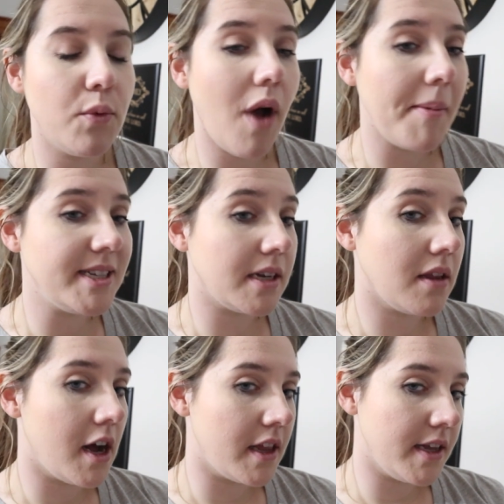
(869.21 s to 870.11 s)
Robbie did a
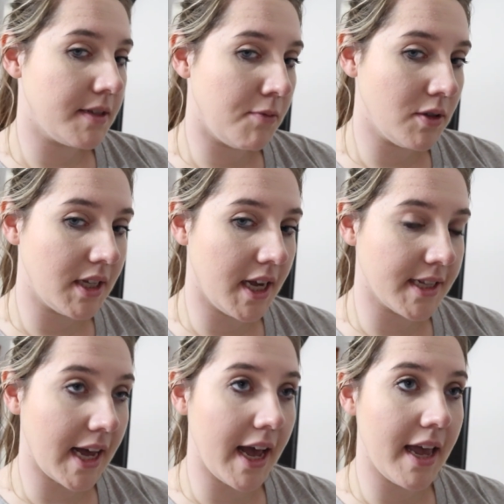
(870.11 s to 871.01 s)
lot of this, mostly
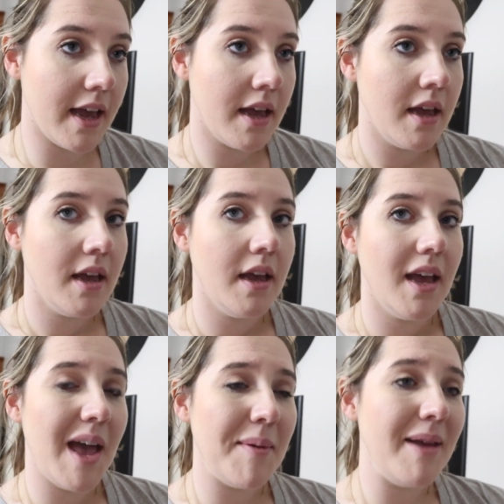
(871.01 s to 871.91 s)
because I
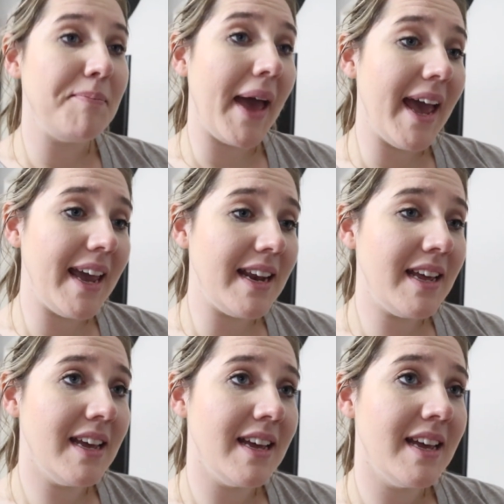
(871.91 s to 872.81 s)
am in pain
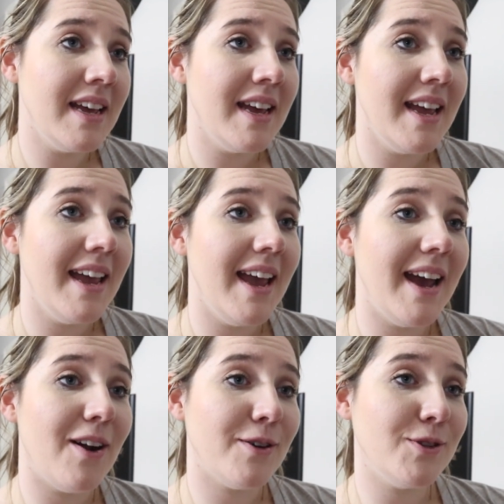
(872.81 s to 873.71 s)

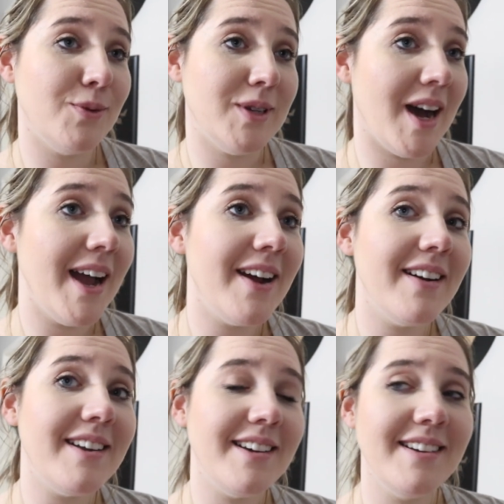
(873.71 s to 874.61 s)
and also tired.